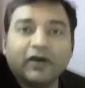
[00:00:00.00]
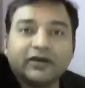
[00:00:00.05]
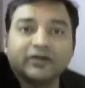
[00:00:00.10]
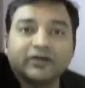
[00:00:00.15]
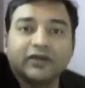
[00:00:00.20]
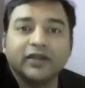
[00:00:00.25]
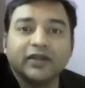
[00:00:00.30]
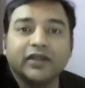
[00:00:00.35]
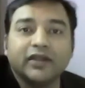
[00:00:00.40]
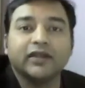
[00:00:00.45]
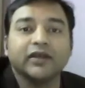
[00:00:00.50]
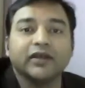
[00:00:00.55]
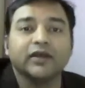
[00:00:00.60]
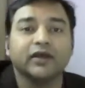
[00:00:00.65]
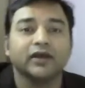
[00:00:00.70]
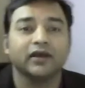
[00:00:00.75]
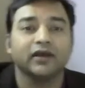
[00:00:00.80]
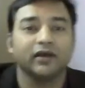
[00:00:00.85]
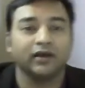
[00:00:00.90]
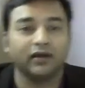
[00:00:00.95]
factory
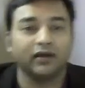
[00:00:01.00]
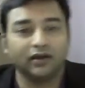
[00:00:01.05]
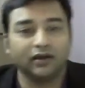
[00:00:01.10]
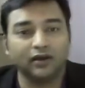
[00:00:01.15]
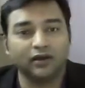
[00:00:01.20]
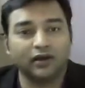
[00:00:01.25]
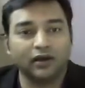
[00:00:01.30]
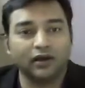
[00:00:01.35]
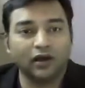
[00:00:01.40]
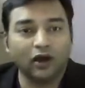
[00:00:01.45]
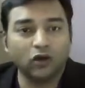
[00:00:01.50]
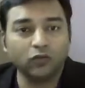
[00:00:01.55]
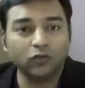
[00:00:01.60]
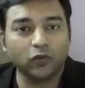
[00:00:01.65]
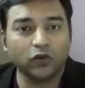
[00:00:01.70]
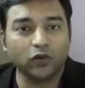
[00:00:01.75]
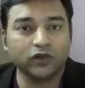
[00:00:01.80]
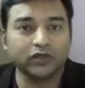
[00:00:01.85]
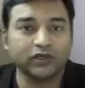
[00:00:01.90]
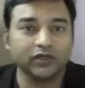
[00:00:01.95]

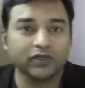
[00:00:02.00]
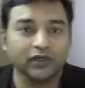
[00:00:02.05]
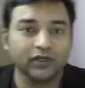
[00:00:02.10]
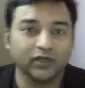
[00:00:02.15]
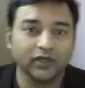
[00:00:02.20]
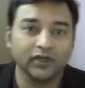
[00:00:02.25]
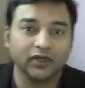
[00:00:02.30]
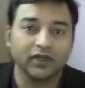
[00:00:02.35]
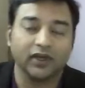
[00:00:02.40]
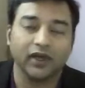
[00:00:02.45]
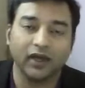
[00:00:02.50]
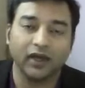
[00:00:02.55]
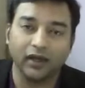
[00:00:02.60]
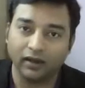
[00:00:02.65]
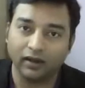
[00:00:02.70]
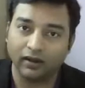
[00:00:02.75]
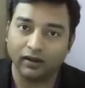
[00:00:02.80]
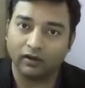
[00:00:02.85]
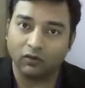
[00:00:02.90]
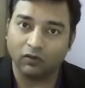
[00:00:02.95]
output
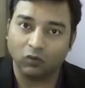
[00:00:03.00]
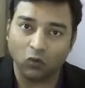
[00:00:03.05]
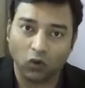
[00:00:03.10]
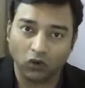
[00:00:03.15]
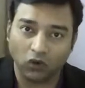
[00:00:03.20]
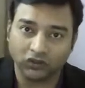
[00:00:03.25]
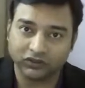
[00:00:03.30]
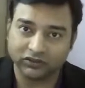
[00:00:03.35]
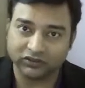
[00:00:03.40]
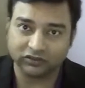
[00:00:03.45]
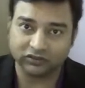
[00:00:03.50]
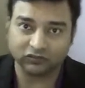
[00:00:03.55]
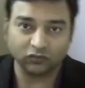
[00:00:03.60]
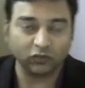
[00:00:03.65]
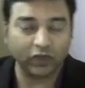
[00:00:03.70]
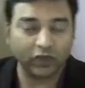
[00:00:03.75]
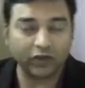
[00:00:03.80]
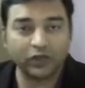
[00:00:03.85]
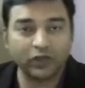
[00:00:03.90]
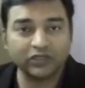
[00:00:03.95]
was
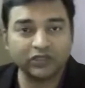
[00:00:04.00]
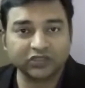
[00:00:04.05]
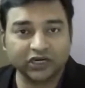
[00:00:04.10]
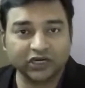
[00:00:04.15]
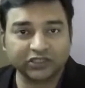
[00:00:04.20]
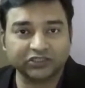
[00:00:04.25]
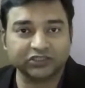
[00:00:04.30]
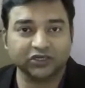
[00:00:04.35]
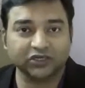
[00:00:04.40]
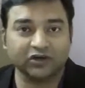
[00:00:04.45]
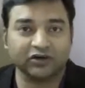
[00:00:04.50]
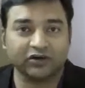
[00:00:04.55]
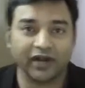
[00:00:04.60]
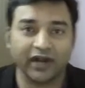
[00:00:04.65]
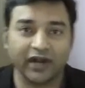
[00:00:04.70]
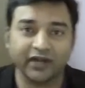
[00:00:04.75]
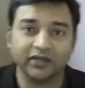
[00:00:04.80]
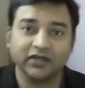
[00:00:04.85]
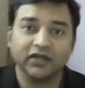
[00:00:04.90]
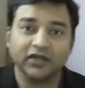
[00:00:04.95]
very well structured,
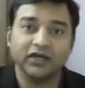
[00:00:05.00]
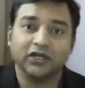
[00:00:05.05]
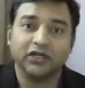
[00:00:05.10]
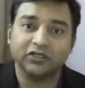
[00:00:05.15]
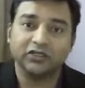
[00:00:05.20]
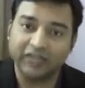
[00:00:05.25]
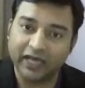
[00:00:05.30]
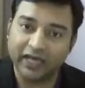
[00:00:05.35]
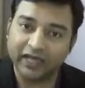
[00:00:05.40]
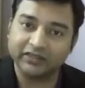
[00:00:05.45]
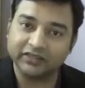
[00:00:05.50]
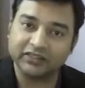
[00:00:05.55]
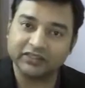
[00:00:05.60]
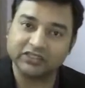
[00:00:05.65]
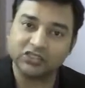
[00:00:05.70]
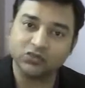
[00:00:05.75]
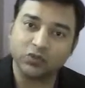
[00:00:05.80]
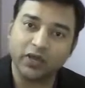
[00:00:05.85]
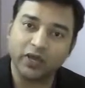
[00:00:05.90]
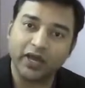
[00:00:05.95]
right? This
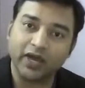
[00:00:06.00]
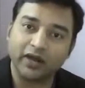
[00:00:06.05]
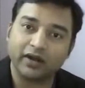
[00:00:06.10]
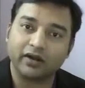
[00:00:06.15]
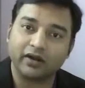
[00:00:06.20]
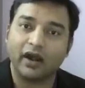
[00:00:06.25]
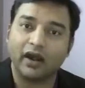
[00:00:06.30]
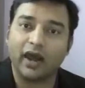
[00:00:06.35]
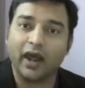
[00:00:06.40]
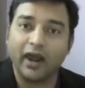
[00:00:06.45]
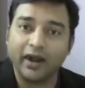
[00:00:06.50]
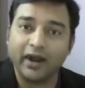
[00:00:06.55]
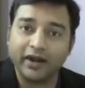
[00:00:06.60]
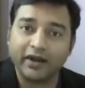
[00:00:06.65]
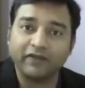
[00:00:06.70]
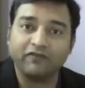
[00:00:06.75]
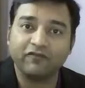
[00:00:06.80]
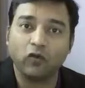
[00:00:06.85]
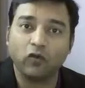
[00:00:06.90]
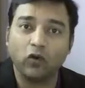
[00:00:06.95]
is where
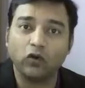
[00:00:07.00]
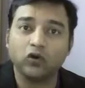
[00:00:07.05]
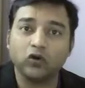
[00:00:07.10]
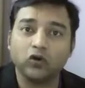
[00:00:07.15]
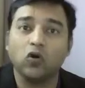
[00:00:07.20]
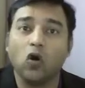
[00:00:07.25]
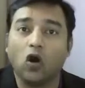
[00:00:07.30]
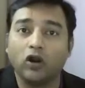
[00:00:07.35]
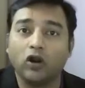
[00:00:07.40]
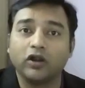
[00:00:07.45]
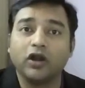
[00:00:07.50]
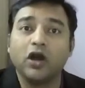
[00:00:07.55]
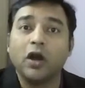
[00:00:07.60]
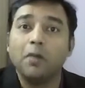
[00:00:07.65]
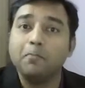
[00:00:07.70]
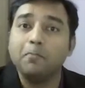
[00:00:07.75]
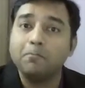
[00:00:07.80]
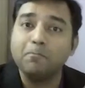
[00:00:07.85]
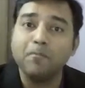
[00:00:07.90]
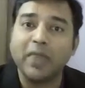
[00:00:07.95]
Henry Ford got
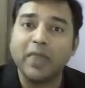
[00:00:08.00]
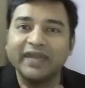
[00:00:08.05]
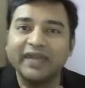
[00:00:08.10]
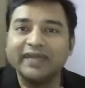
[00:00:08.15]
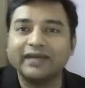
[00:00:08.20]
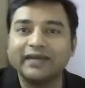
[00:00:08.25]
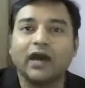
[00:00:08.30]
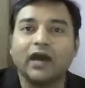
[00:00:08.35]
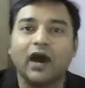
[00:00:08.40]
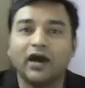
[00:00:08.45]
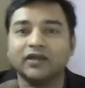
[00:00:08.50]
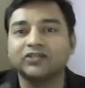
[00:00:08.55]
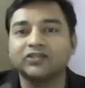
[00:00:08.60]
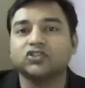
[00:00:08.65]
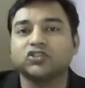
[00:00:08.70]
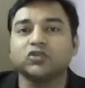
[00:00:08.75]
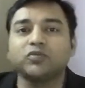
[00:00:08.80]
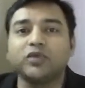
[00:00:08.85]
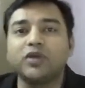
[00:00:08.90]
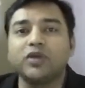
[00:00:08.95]
many
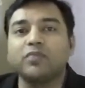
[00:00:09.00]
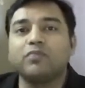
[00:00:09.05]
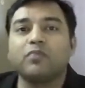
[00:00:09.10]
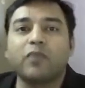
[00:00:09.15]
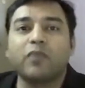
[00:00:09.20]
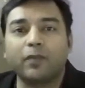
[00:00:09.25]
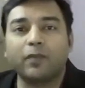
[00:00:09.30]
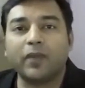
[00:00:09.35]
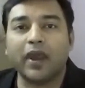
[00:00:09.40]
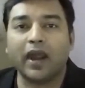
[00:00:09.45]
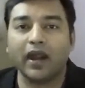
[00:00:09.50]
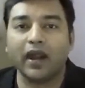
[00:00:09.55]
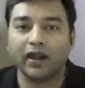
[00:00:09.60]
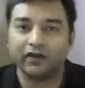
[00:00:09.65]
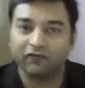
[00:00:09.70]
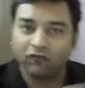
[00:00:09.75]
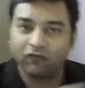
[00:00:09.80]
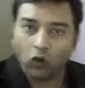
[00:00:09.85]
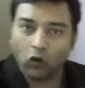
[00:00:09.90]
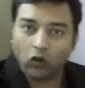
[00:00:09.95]
cars to be
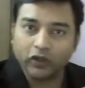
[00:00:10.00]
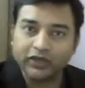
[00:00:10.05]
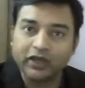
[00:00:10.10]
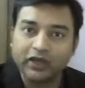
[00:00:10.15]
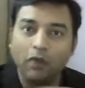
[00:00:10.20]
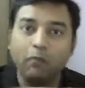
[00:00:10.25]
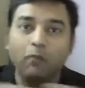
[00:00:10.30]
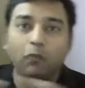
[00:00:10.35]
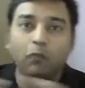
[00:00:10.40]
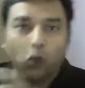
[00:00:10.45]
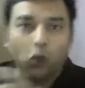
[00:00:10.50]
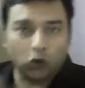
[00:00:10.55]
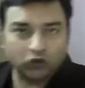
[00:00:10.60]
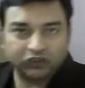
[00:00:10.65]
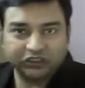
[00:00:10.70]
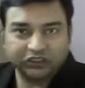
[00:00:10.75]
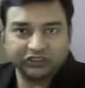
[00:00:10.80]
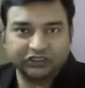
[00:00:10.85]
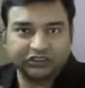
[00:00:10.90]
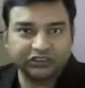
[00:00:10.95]
prepared following a
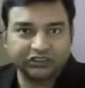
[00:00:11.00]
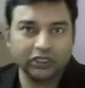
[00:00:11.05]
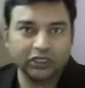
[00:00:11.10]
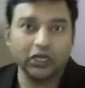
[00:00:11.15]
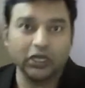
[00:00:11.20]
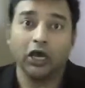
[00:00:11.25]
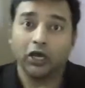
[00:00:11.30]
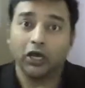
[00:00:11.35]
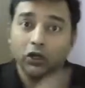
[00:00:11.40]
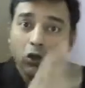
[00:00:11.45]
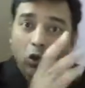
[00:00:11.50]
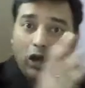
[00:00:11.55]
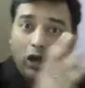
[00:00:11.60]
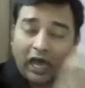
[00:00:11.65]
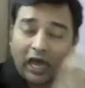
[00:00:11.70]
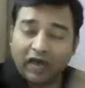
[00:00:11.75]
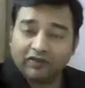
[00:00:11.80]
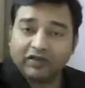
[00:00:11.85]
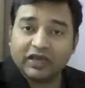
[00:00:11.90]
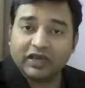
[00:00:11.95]
process. Now,
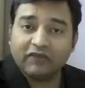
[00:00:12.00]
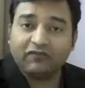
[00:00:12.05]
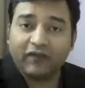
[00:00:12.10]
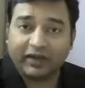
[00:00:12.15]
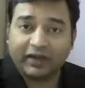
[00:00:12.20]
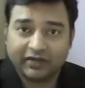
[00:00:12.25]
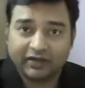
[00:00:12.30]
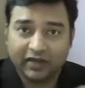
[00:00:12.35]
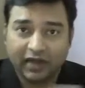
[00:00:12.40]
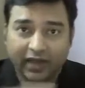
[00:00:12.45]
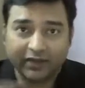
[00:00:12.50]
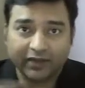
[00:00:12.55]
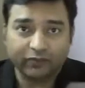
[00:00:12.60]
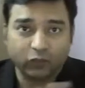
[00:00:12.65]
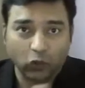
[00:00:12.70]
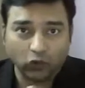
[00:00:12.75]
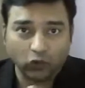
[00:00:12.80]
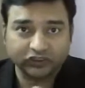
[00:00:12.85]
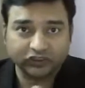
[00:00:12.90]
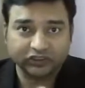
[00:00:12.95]
having a factory-like
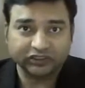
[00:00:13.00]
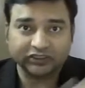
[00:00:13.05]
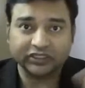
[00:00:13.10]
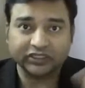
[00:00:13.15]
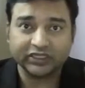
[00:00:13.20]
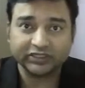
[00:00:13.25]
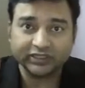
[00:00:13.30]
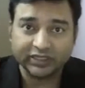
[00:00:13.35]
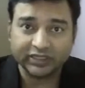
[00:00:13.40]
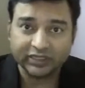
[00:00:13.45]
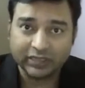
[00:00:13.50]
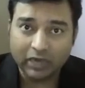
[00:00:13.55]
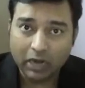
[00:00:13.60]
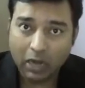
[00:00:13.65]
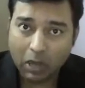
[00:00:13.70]
process is a